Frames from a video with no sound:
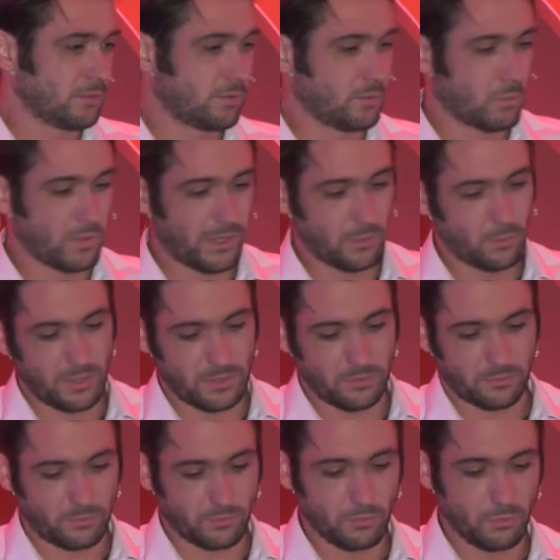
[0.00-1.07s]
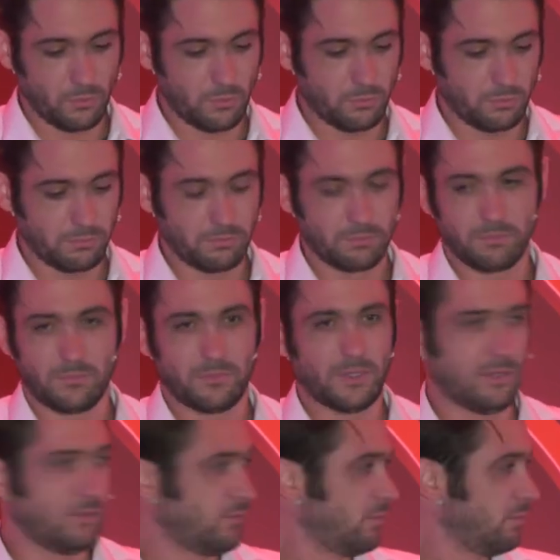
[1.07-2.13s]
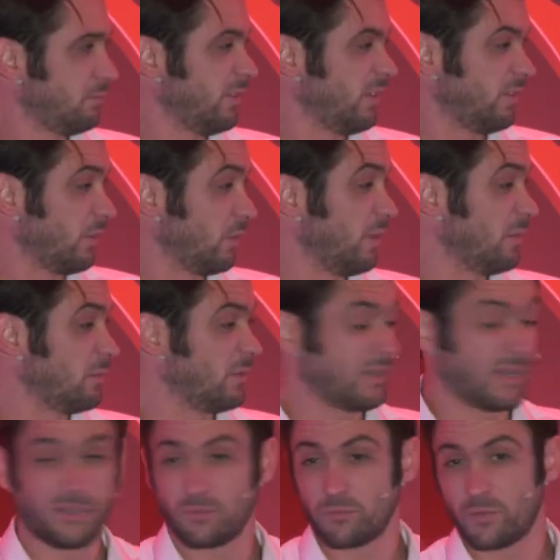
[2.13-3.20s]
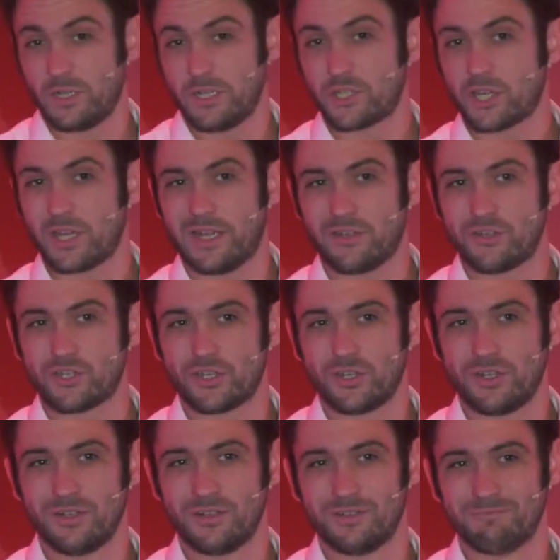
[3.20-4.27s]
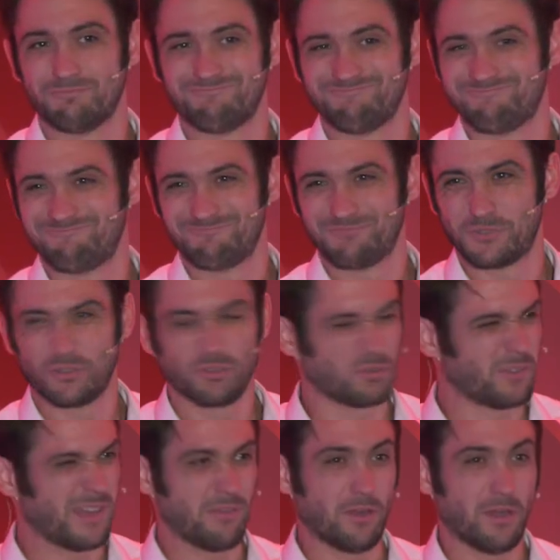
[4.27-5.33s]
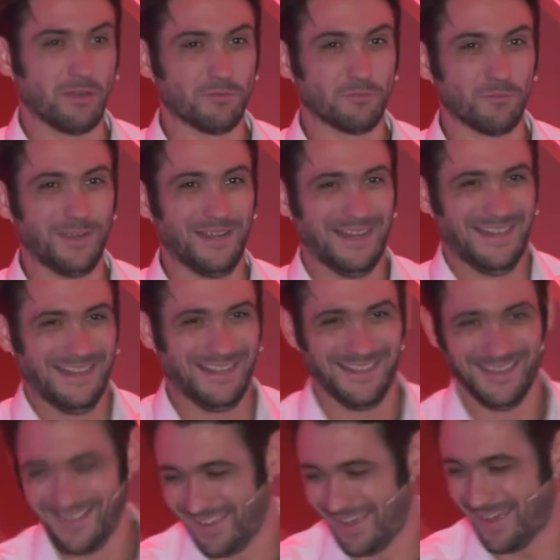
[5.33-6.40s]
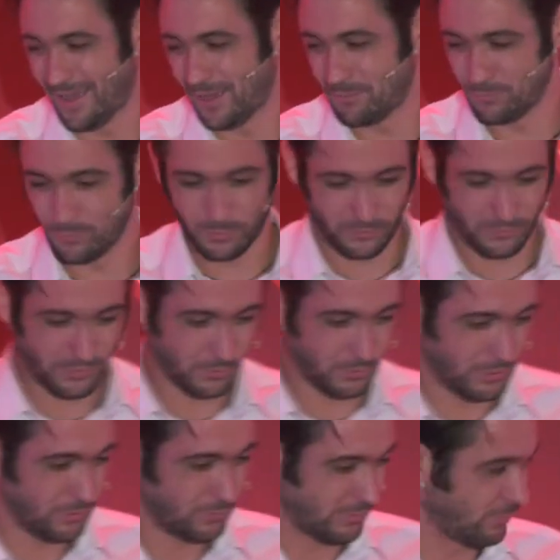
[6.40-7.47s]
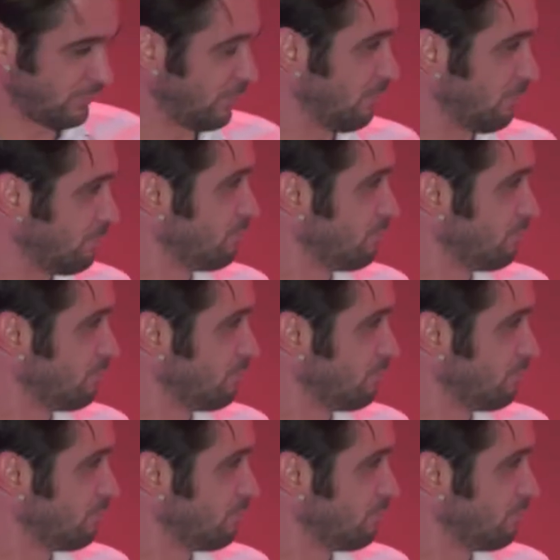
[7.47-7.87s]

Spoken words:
the way we install this equipment hasn't really changed sort of ever, really. We're still using some